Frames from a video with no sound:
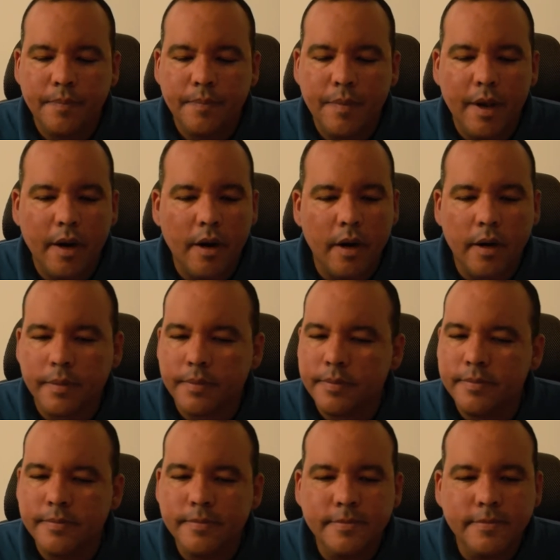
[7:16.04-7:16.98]
There are
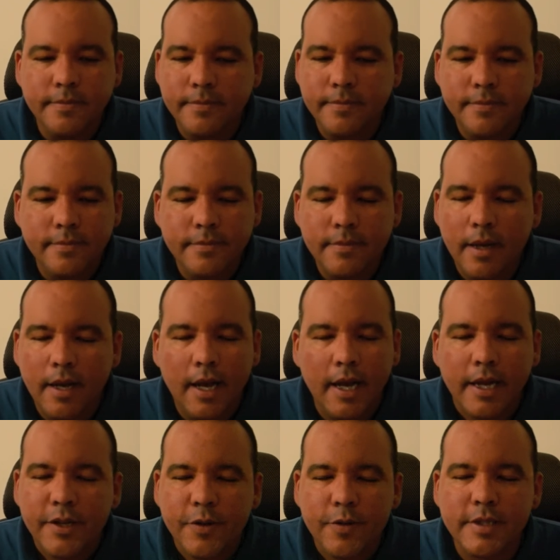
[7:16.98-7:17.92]

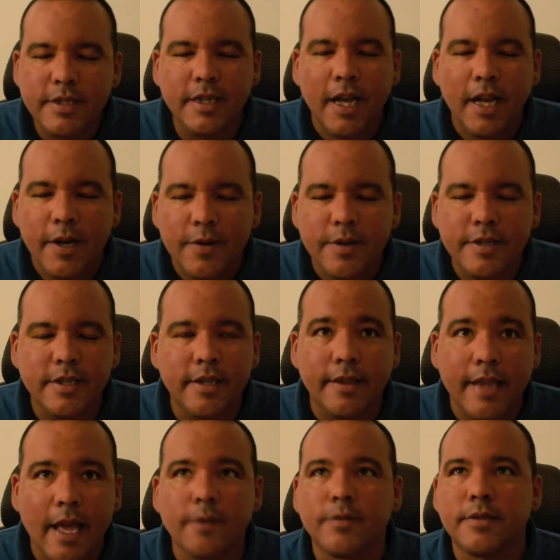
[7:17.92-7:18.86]
hundreds and hundreds and
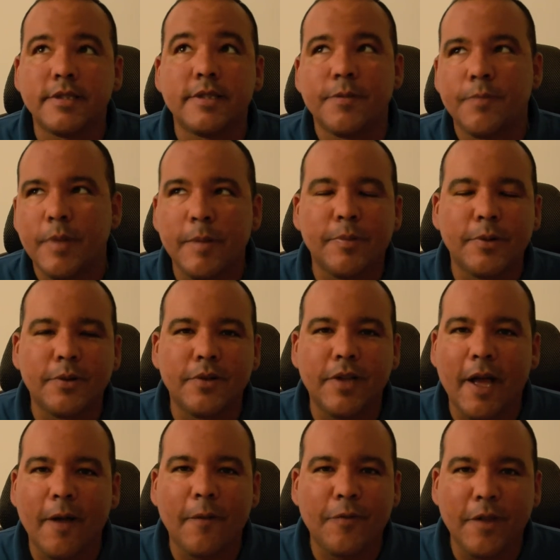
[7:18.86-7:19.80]
thousands of people
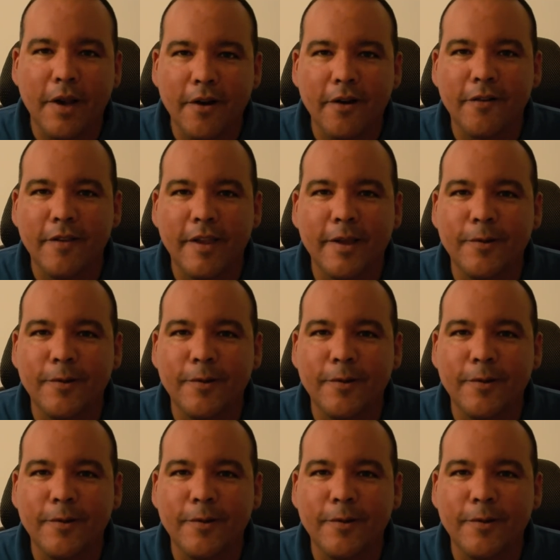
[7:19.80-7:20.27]
out there